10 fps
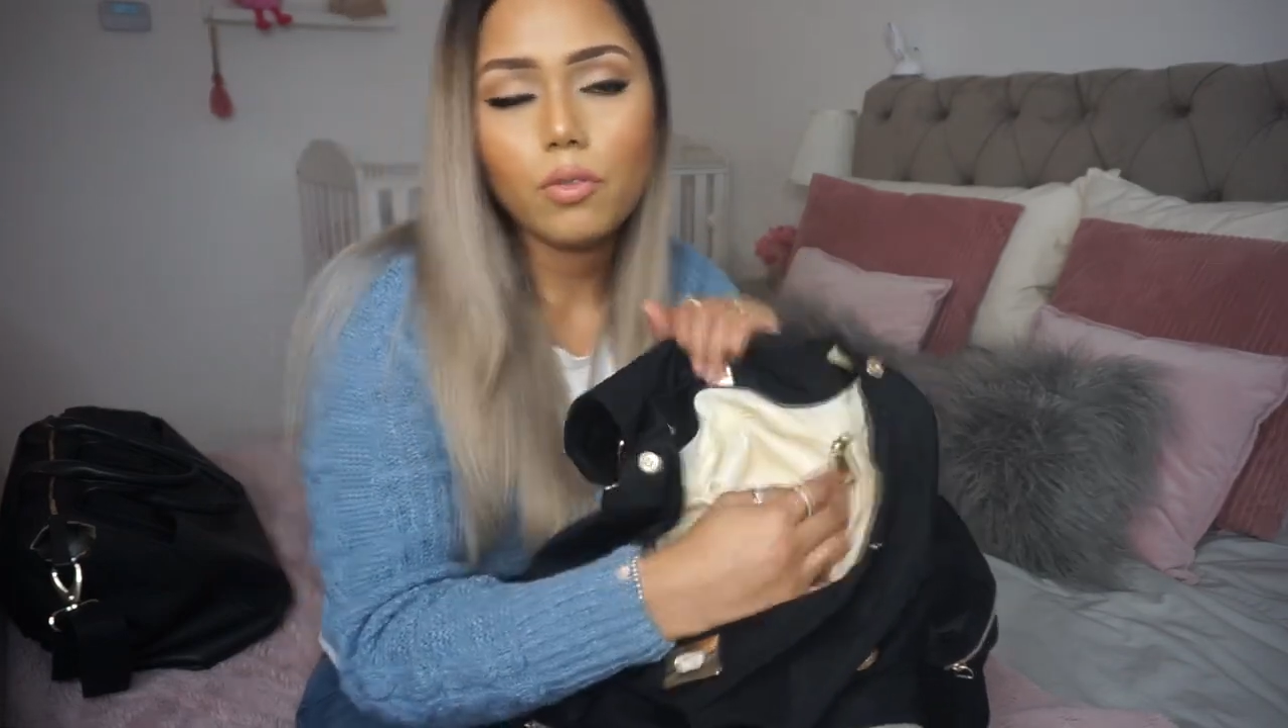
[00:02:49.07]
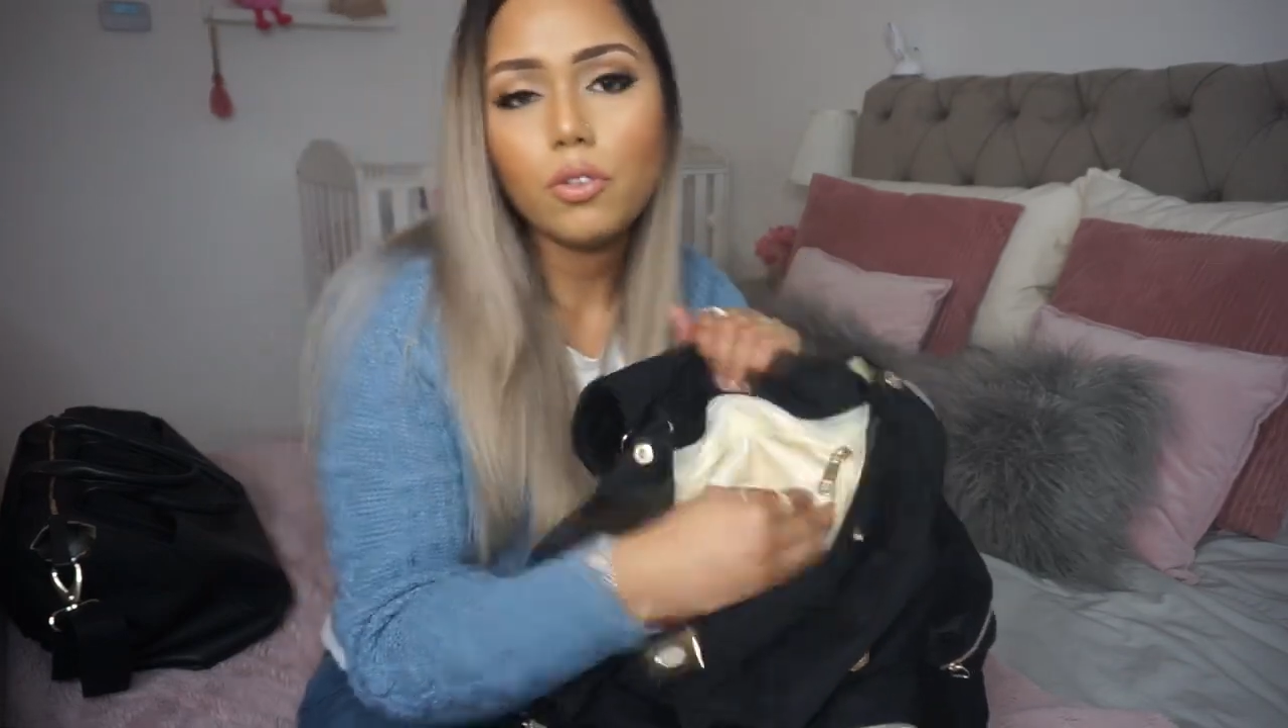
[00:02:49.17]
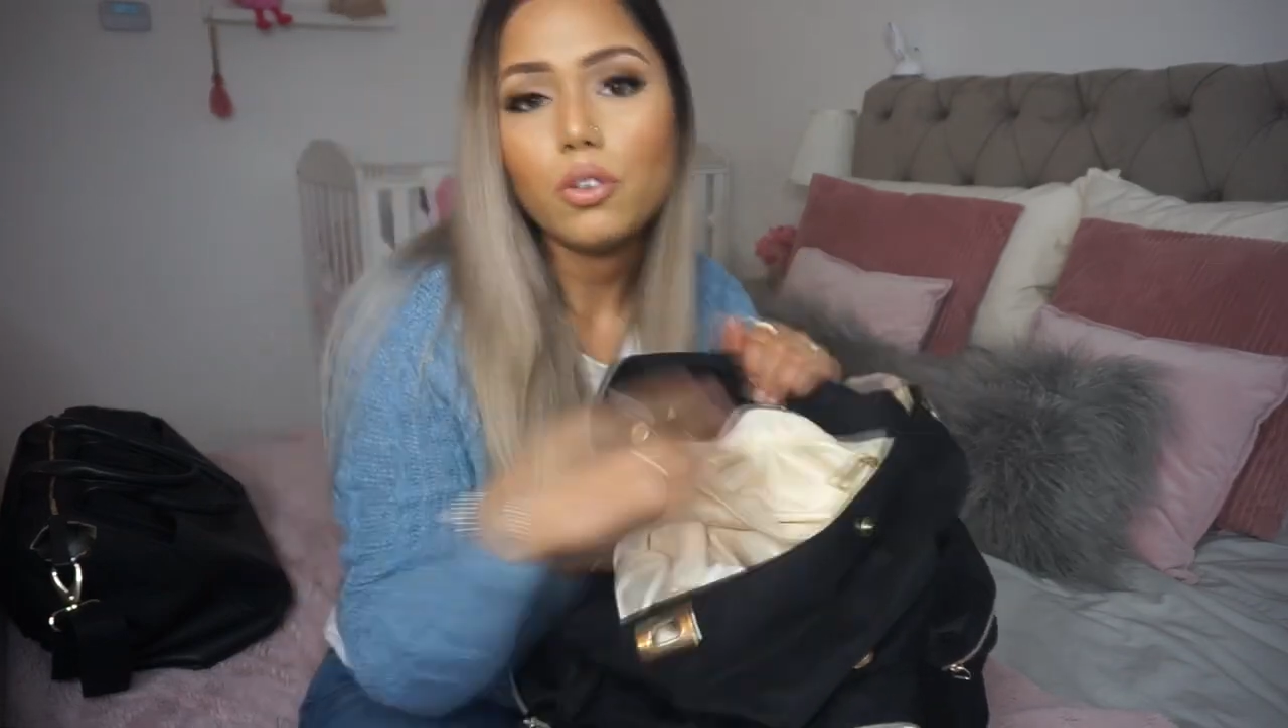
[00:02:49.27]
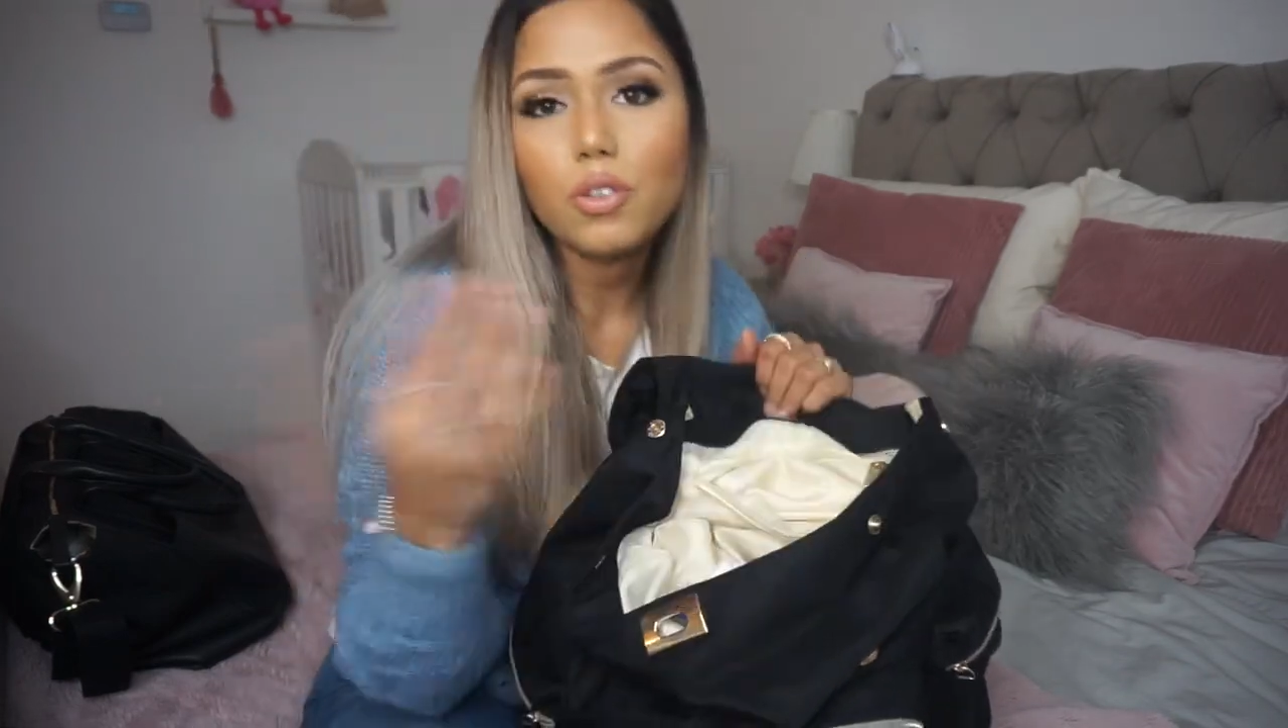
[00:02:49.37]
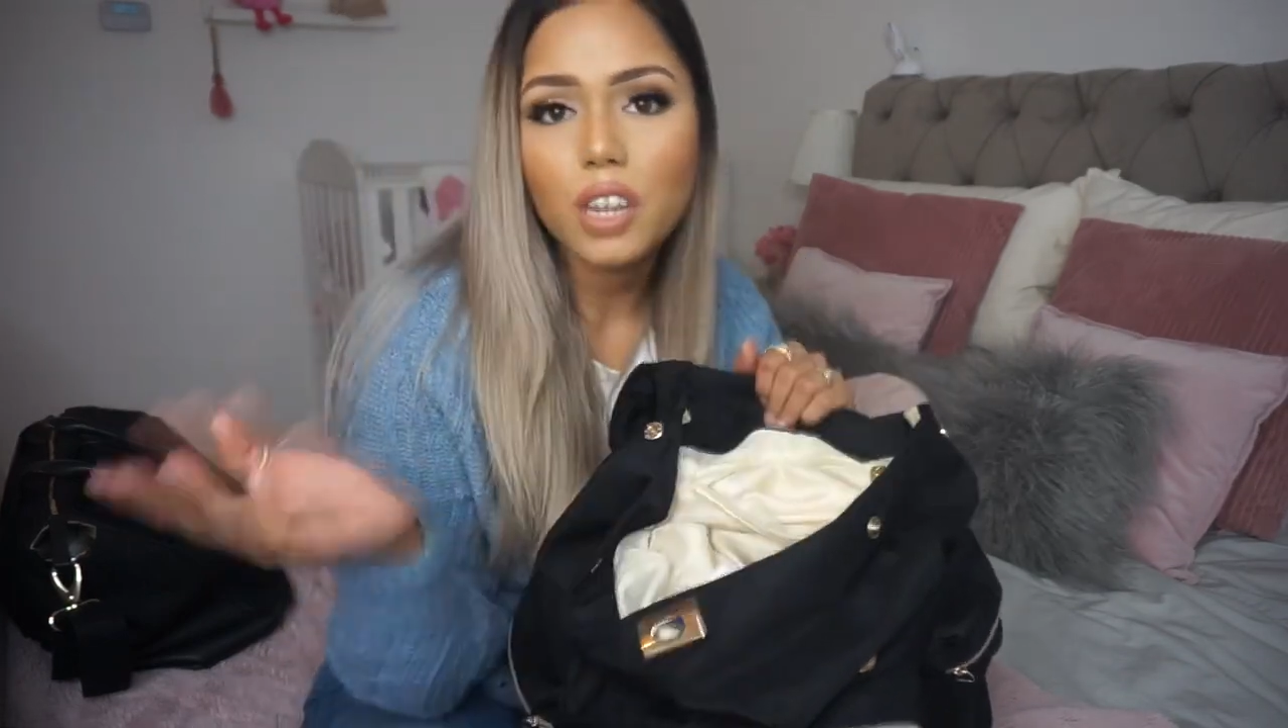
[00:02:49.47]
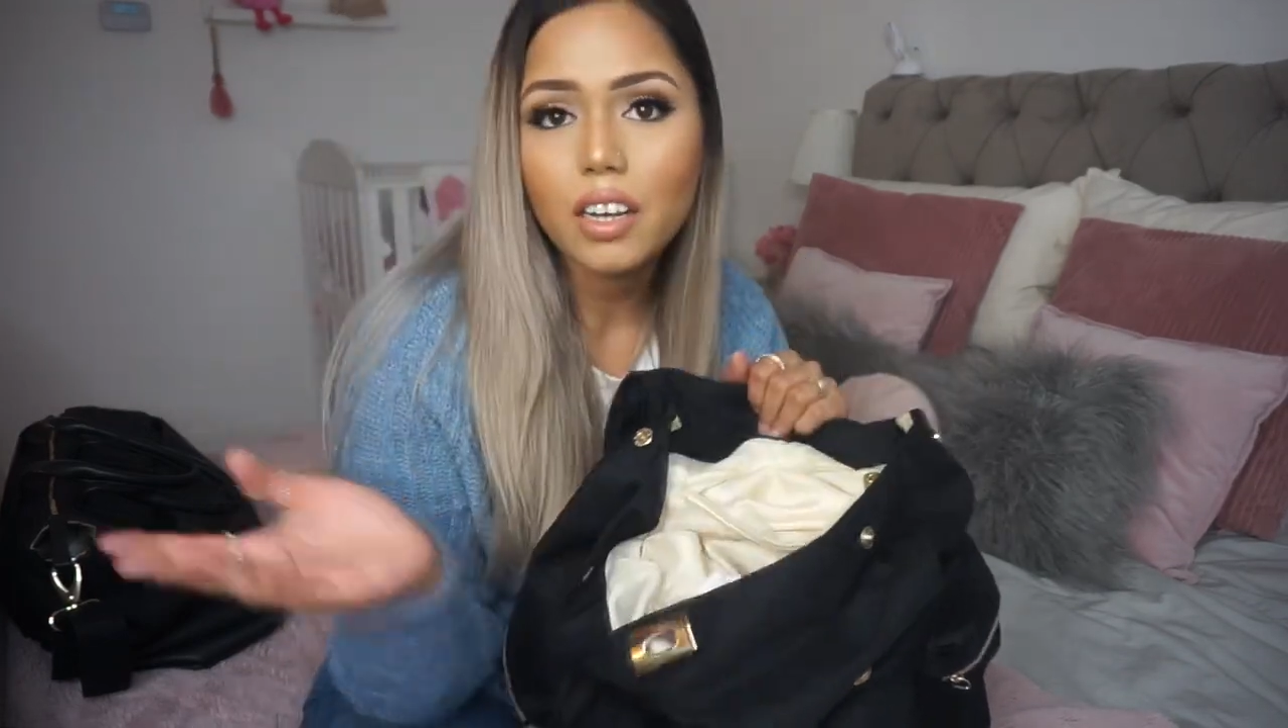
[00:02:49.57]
Usually I